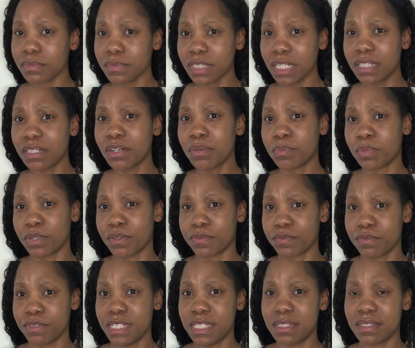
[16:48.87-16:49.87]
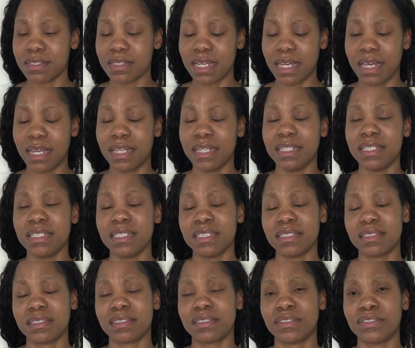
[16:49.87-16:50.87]
a number of reasons, and
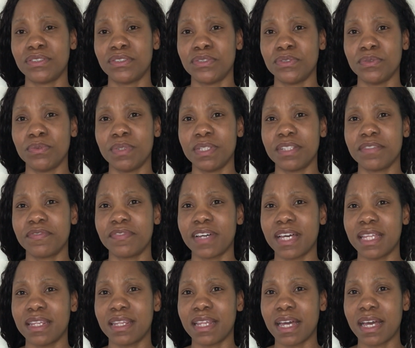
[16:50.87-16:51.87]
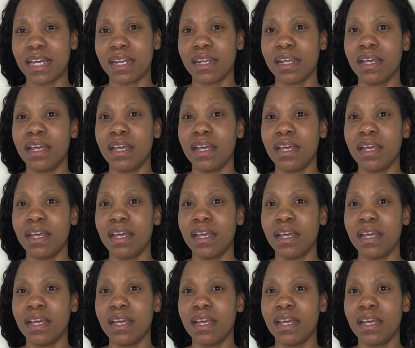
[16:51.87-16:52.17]
it's to do with the fact that